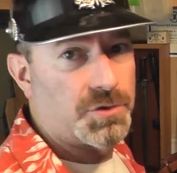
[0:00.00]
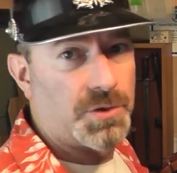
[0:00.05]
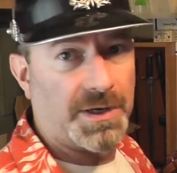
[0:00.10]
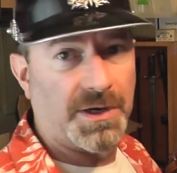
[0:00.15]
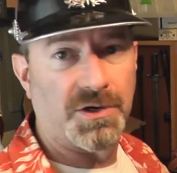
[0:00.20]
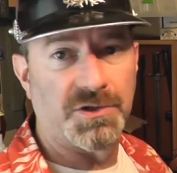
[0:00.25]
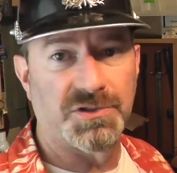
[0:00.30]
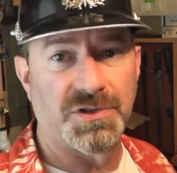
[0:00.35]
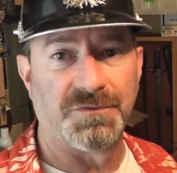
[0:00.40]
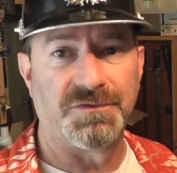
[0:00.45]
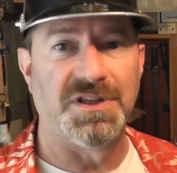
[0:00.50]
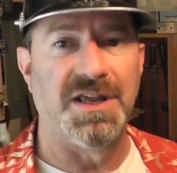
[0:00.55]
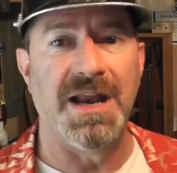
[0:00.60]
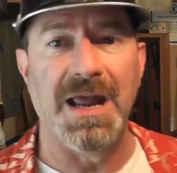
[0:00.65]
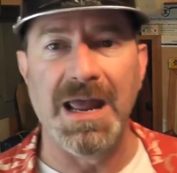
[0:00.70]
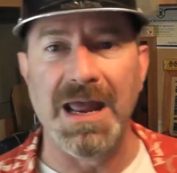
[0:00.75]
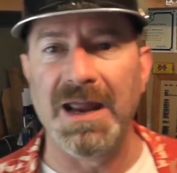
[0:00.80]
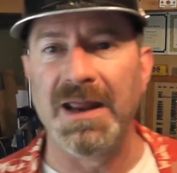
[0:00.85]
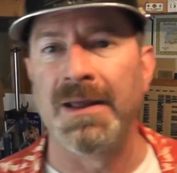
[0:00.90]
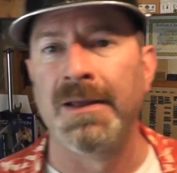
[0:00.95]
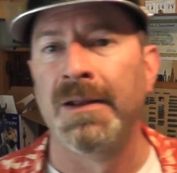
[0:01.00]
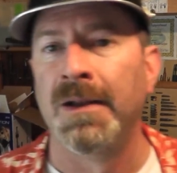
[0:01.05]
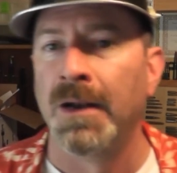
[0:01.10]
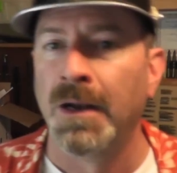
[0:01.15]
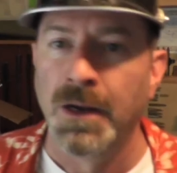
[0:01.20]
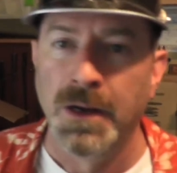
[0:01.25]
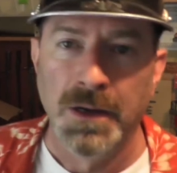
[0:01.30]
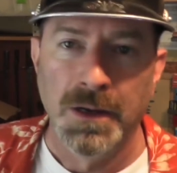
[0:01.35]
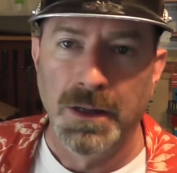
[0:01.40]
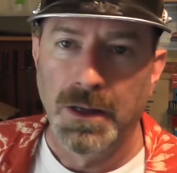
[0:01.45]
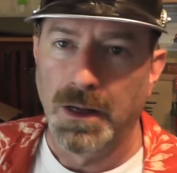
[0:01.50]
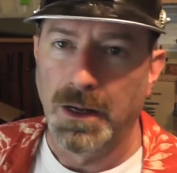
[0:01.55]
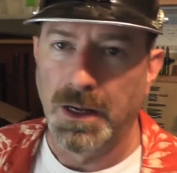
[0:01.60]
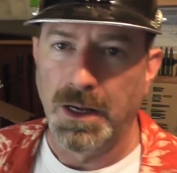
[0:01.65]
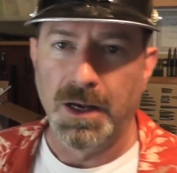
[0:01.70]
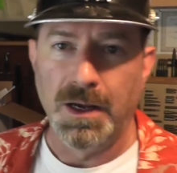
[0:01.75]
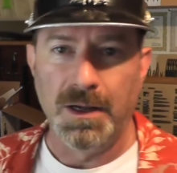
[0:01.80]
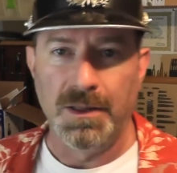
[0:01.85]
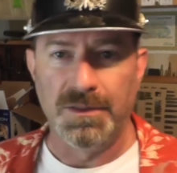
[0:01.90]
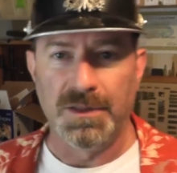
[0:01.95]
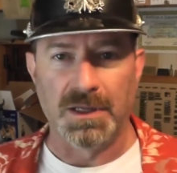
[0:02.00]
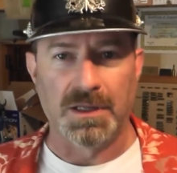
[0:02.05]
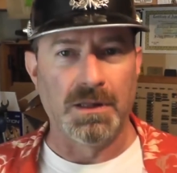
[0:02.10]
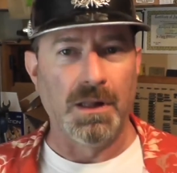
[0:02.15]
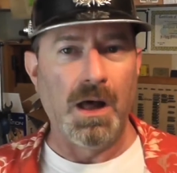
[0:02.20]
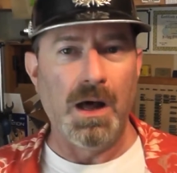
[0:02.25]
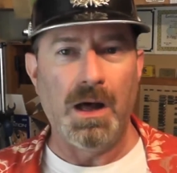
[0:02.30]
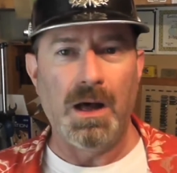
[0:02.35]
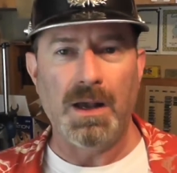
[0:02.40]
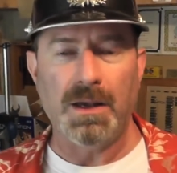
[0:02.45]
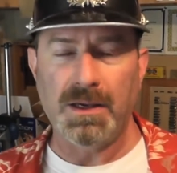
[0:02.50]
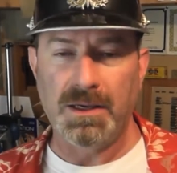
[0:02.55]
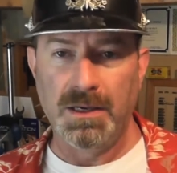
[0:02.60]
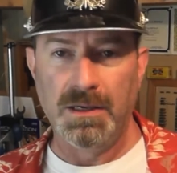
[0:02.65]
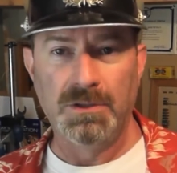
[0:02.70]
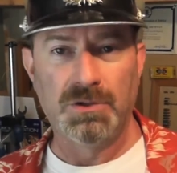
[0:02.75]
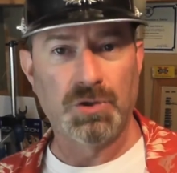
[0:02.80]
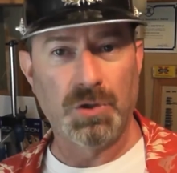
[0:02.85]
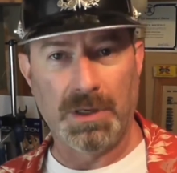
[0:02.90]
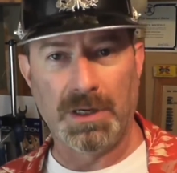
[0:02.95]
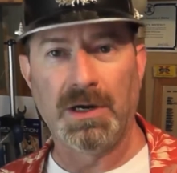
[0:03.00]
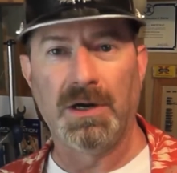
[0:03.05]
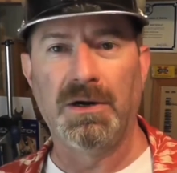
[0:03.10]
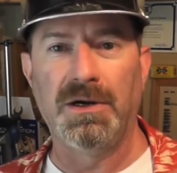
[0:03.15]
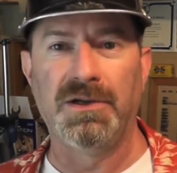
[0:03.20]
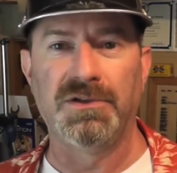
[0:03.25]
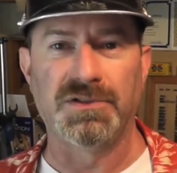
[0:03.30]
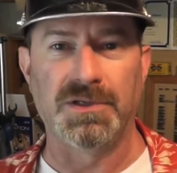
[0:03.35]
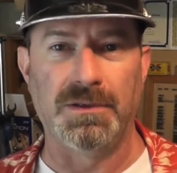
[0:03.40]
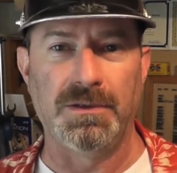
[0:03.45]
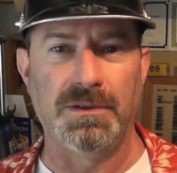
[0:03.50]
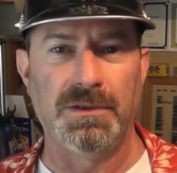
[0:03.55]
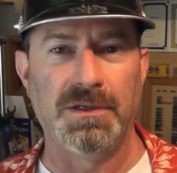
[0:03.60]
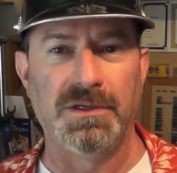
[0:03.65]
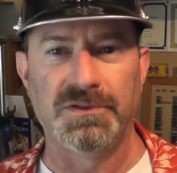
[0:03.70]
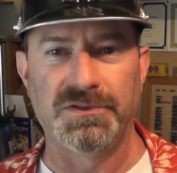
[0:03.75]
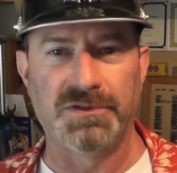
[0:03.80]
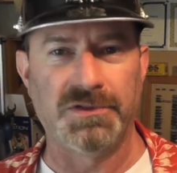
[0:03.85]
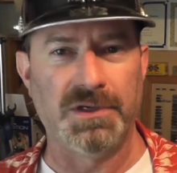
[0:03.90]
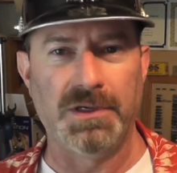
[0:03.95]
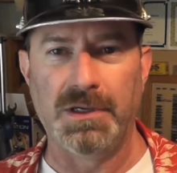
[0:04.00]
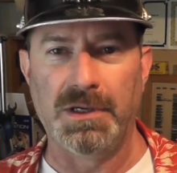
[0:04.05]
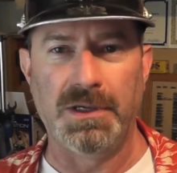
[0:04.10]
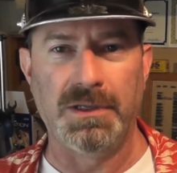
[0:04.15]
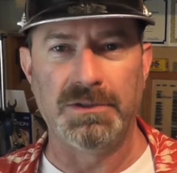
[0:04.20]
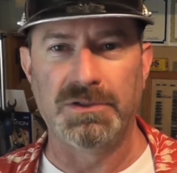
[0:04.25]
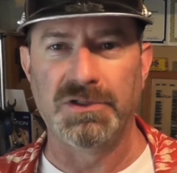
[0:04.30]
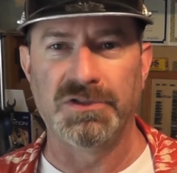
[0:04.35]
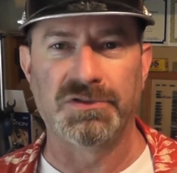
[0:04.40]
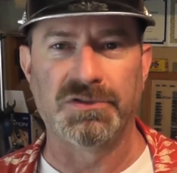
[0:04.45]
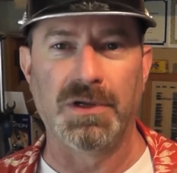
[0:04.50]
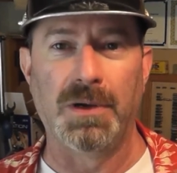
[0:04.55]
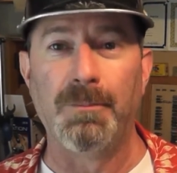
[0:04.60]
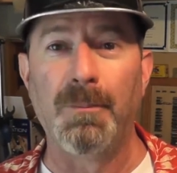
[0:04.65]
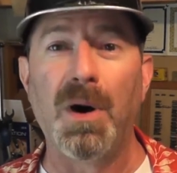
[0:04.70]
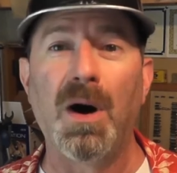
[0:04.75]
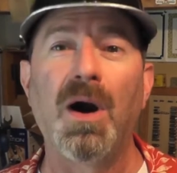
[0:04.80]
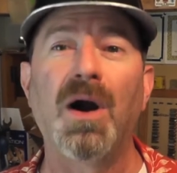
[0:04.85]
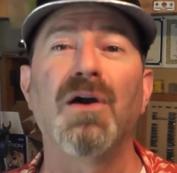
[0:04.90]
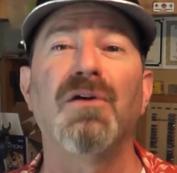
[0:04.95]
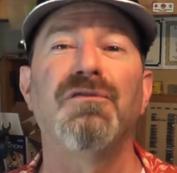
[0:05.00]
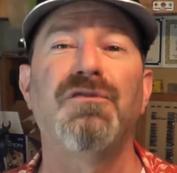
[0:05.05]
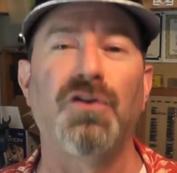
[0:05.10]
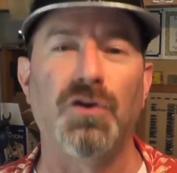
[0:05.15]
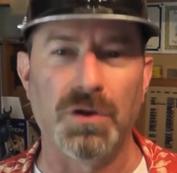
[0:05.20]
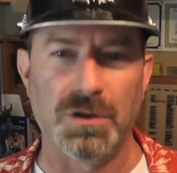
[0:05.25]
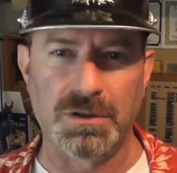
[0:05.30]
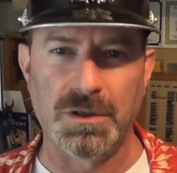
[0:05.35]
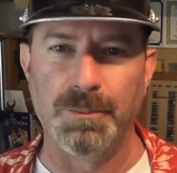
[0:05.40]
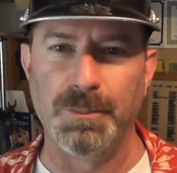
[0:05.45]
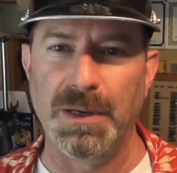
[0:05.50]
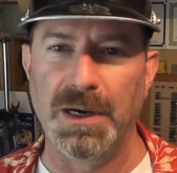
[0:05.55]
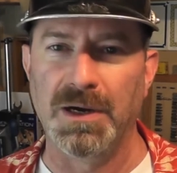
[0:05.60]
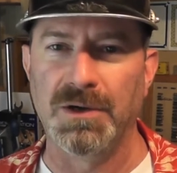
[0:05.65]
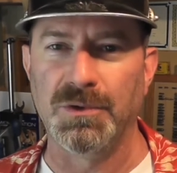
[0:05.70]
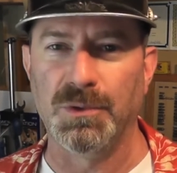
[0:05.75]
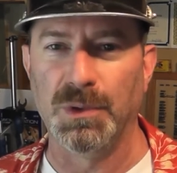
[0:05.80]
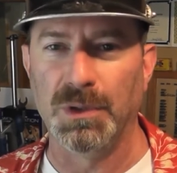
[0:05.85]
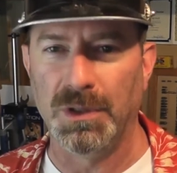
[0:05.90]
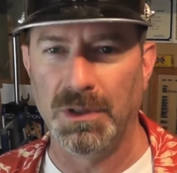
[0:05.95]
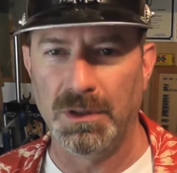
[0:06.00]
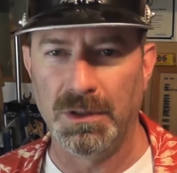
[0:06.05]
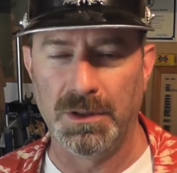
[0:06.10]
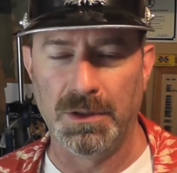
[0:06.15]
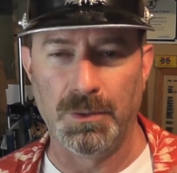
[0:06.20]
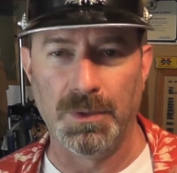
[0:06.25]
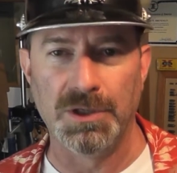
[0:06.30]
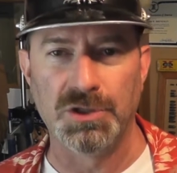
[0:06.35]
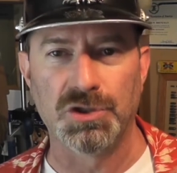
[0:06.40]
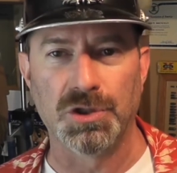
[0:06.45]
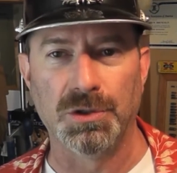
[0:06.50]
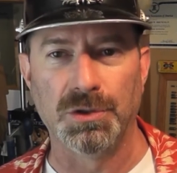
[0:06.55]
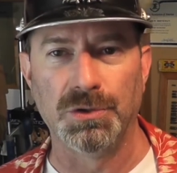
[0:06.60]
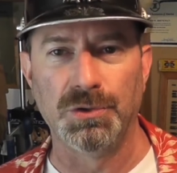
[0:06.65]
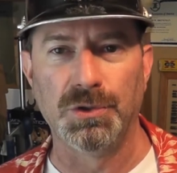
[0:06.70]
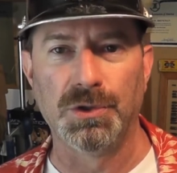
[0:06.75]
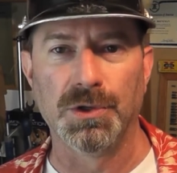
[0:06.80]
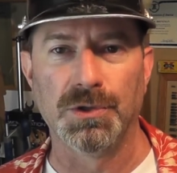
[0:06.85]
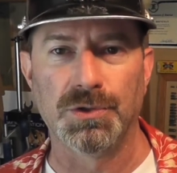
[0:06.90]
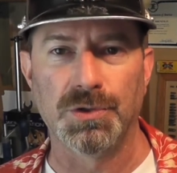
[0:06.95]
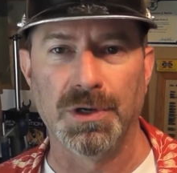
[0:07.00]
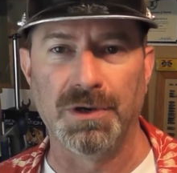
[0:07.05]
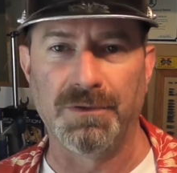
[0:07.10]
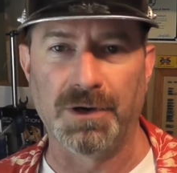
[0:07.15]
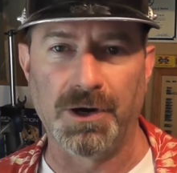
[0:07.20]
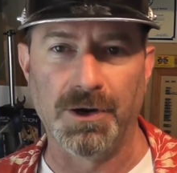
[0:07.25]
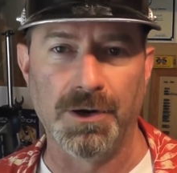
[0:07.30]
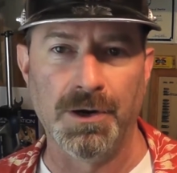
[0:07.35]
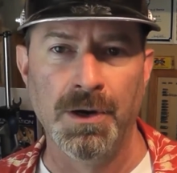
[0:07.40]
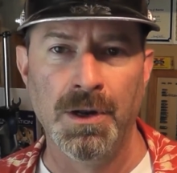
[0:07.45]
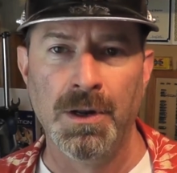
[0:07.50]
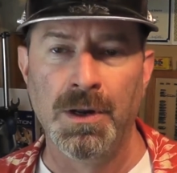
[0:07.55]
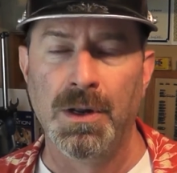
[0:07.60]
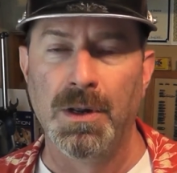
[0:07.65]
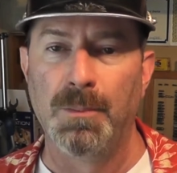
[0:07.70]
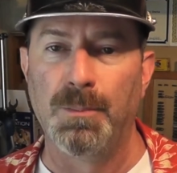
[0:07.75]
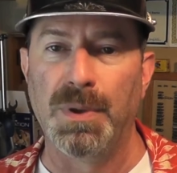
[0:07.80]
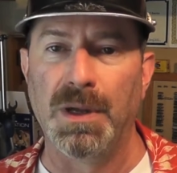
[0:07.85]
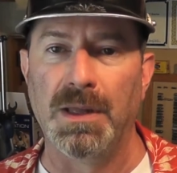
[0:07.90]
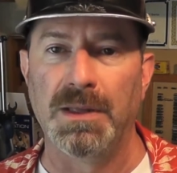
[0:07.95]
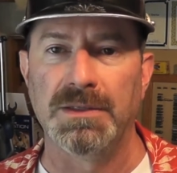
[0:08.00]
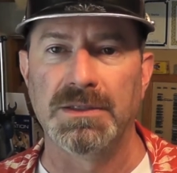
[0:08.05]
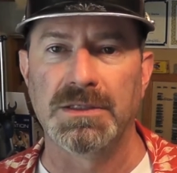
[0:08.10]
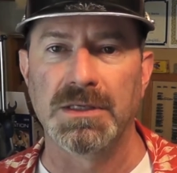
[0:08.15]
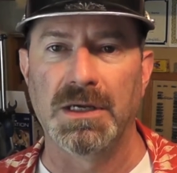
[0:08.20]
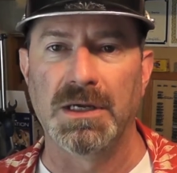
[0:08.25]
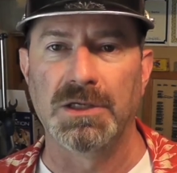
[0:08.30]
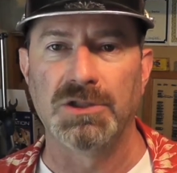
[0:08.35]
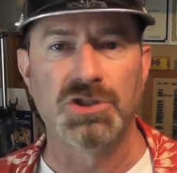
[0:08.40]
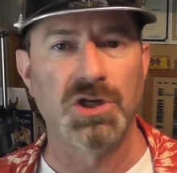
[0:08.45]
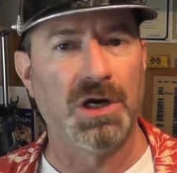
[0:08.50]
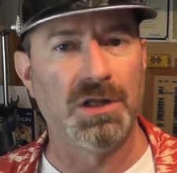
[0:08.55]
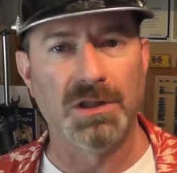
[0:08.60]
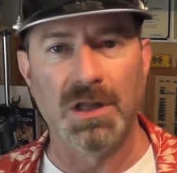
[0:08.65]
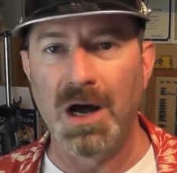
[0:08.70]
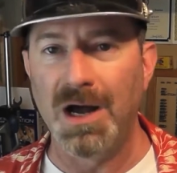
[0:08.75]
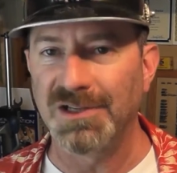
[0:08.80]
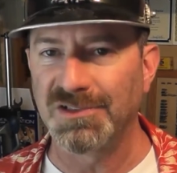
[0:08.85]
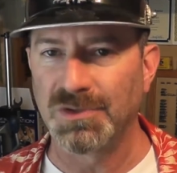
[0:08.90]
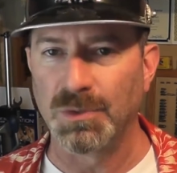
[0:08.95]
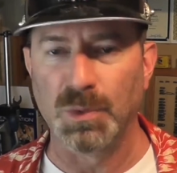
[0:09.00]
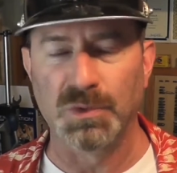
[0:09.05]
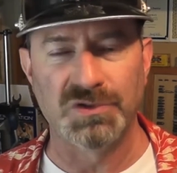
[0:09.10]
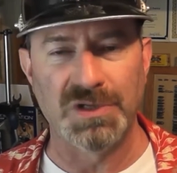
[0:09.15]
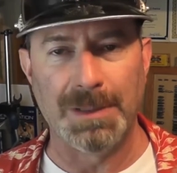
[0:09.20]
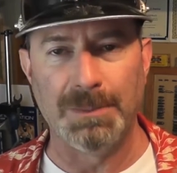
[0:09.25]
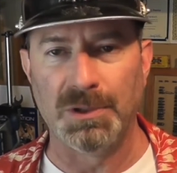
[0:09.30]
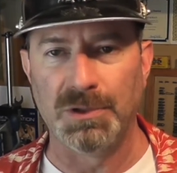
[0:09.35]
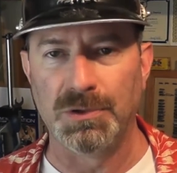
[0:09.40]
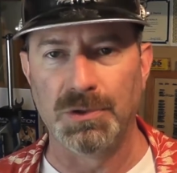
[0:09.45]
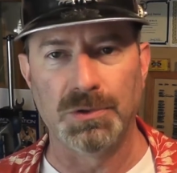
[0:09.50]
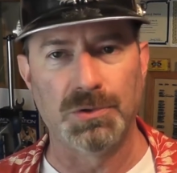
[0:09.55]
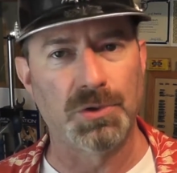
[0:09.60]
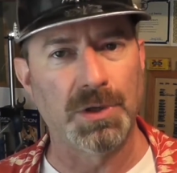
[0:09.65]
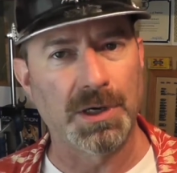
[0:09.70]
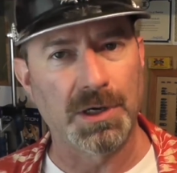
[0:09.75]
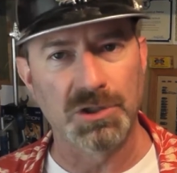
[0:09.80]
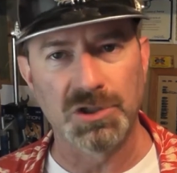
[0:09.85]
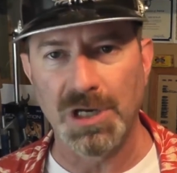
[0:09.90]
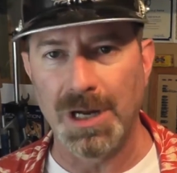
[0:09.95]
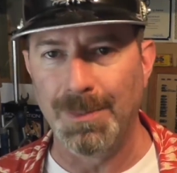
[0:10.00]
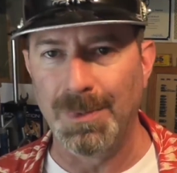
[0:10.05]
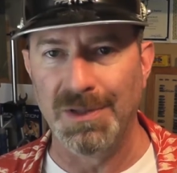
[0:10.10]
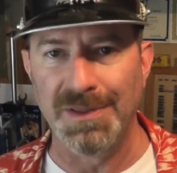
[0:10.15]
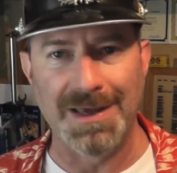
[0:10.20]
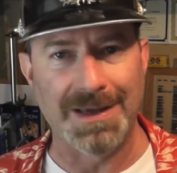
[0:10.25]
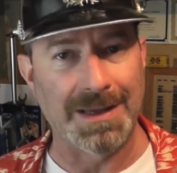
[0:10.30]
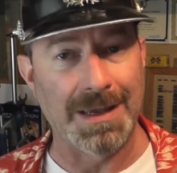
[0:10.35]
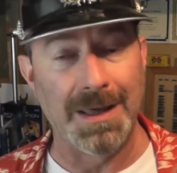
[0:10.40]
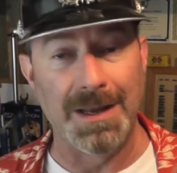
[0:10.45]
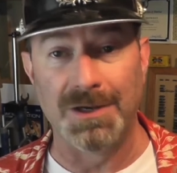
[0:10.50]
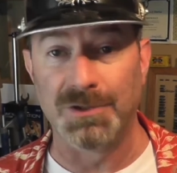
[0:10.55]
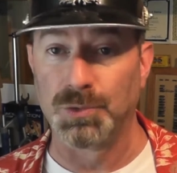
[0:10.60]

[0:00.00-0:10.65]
triggers of today, Uh, the Glock trigger is a is uh, just a marvel compared to a, an original Luger trigger, but uh, John Lawson was able to do a trigger job on that gun.